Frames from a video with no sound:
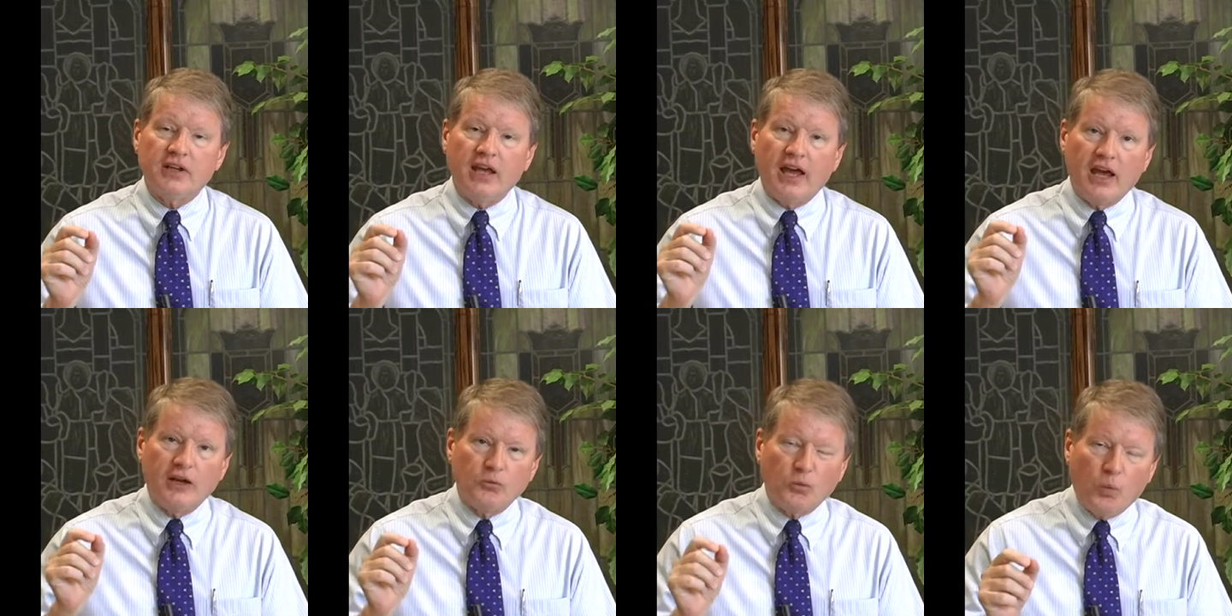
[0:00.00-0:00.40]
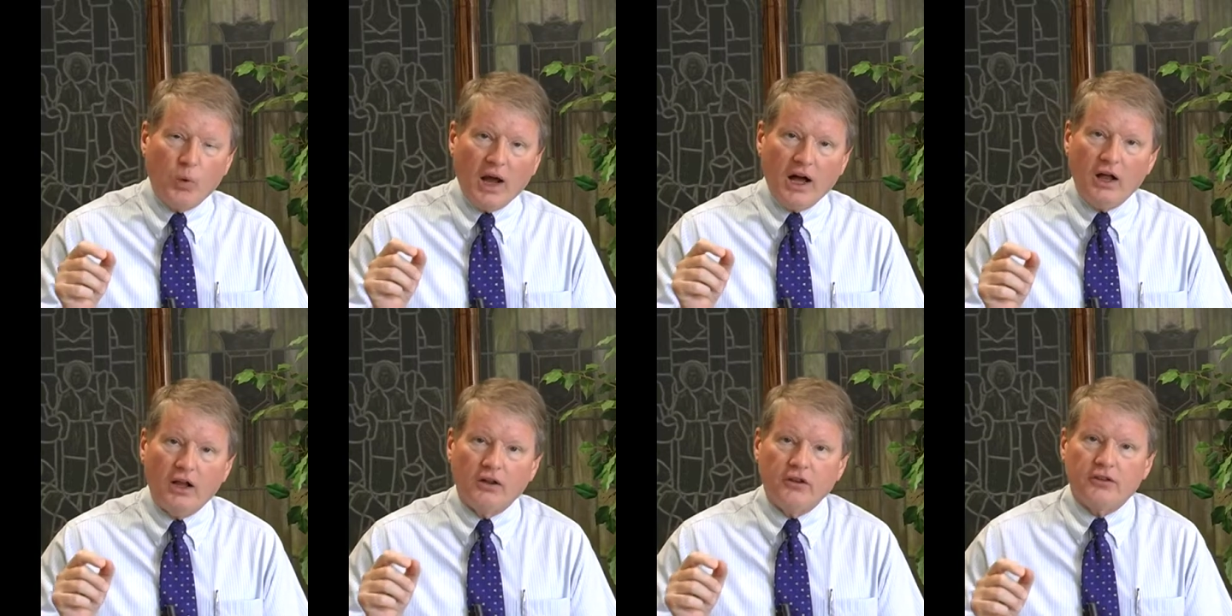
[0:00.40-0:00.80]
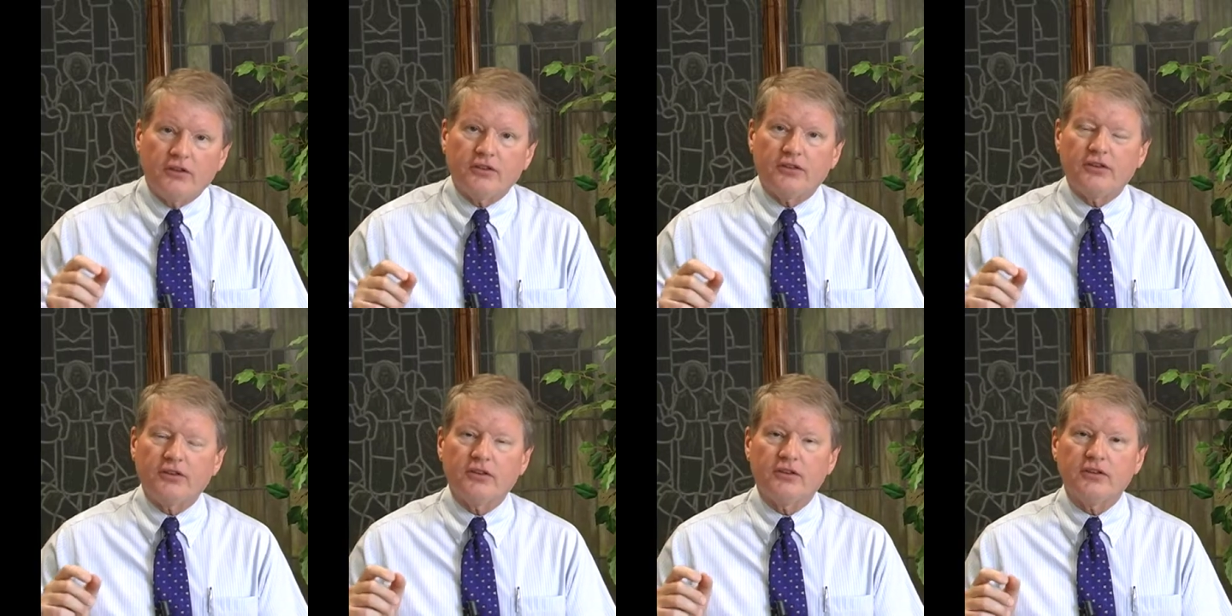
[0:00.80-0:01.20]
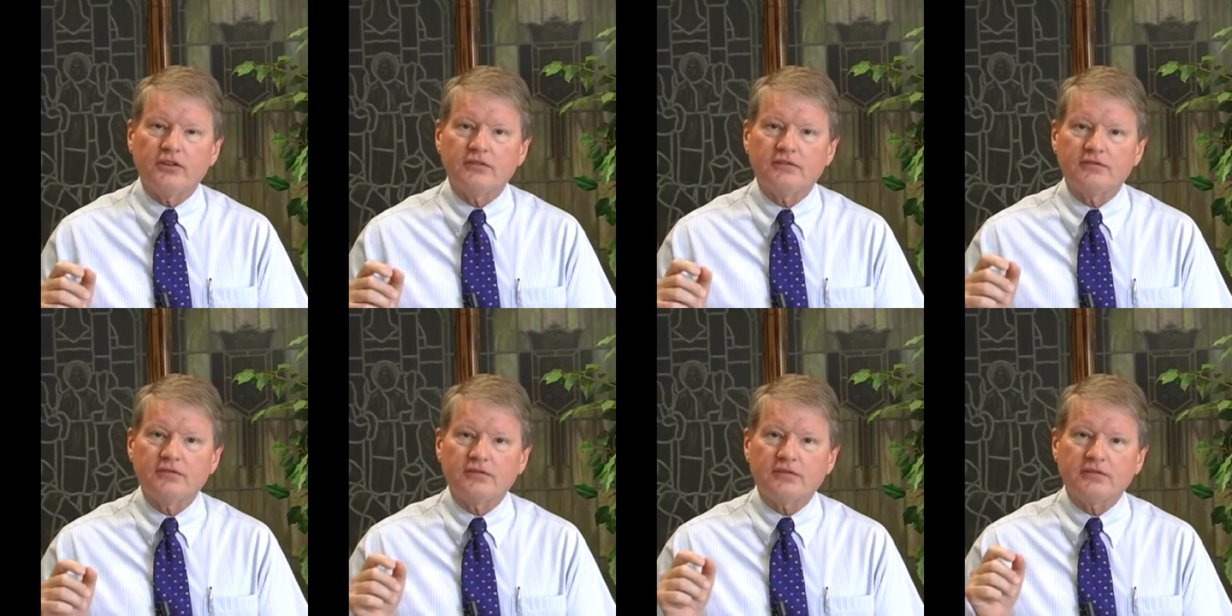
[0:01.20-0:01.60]
and wealth
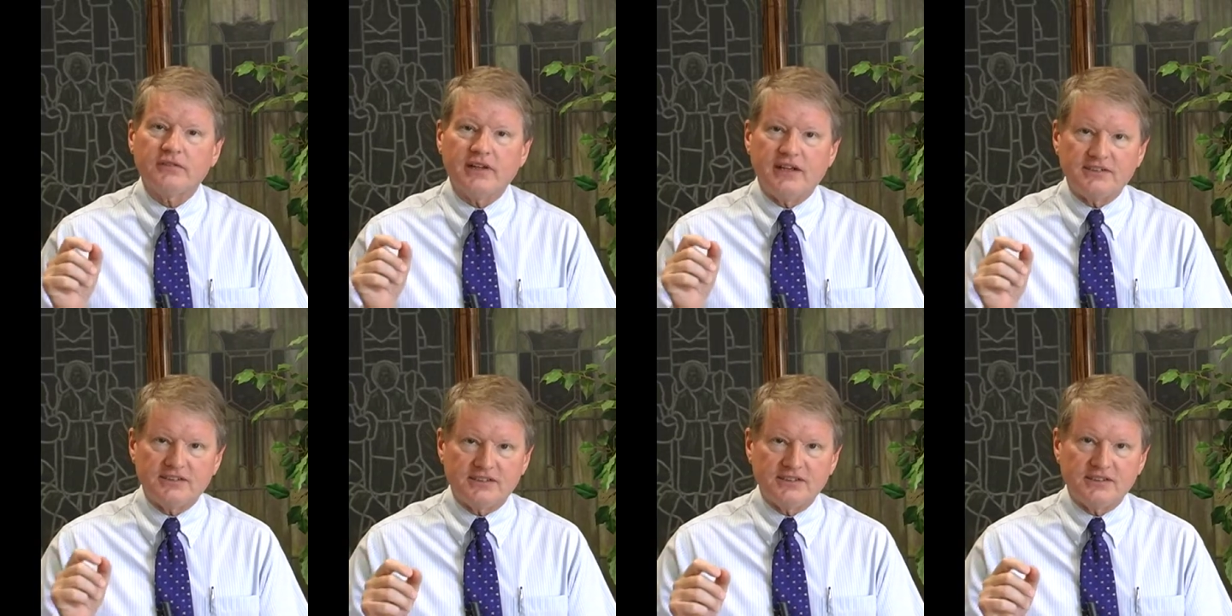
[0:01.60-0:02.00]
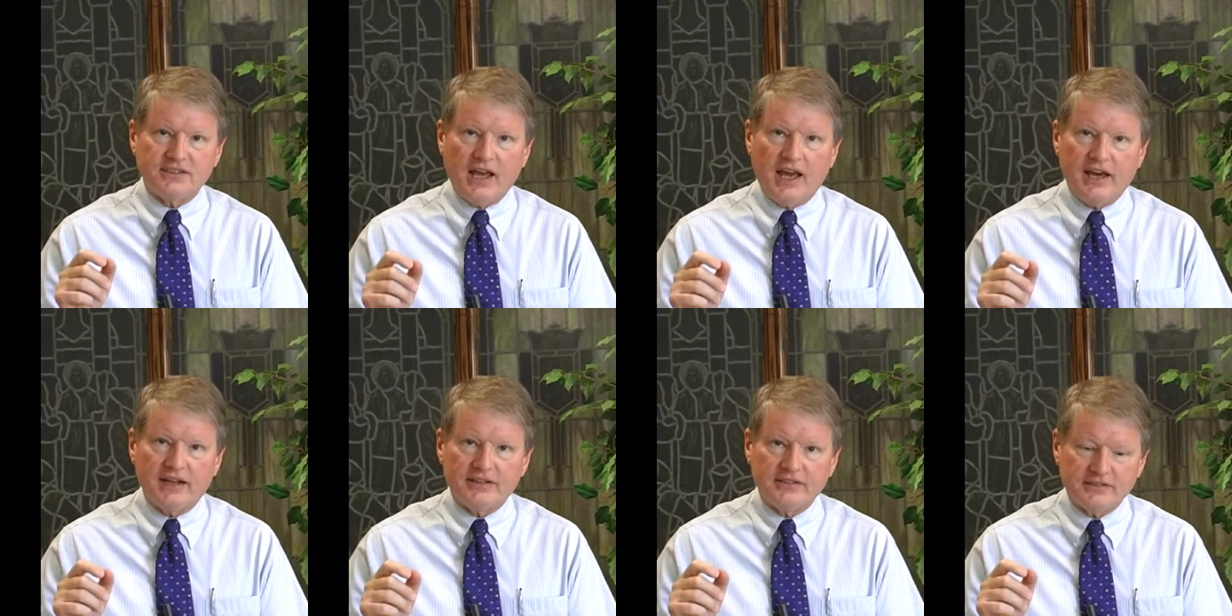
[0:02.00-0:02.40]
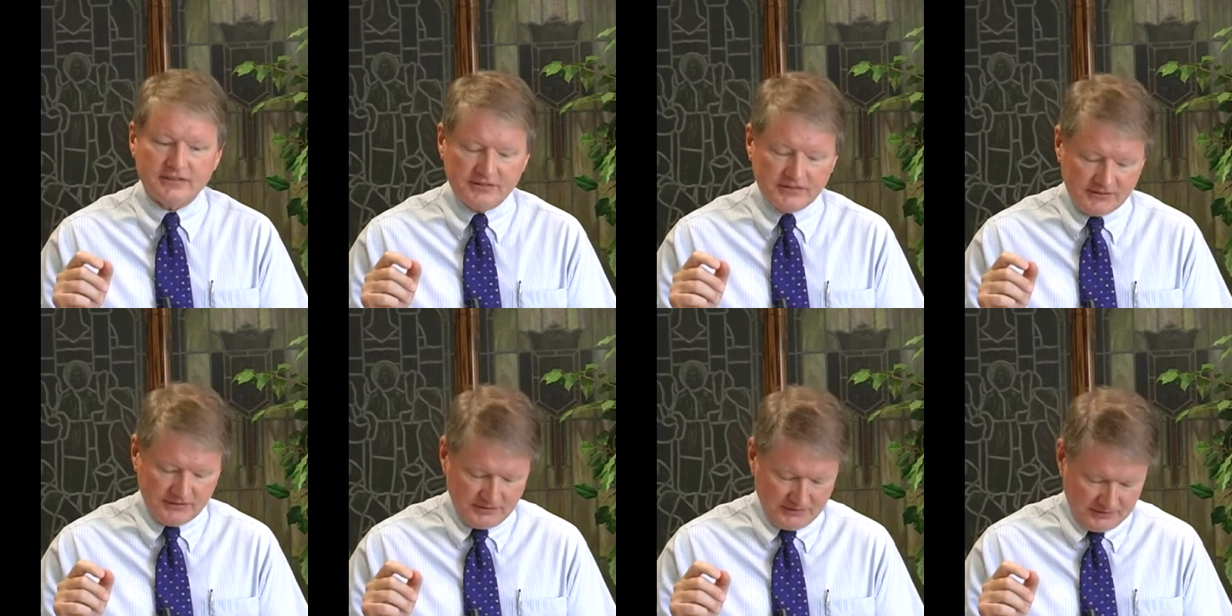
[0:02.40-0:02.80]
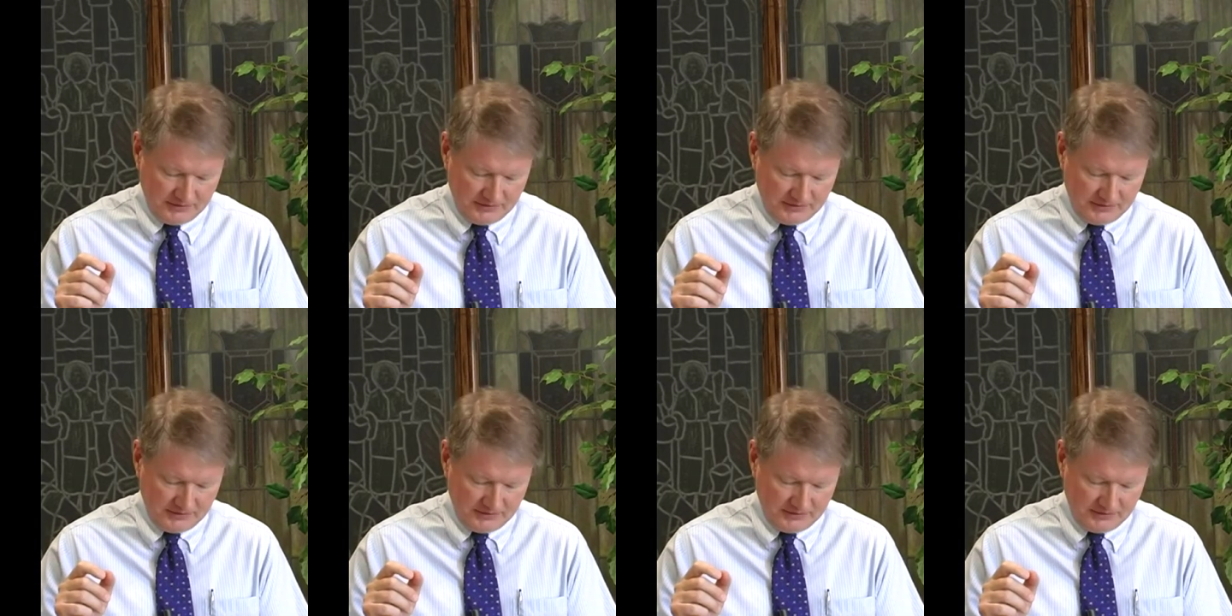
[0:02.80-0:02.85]
and status.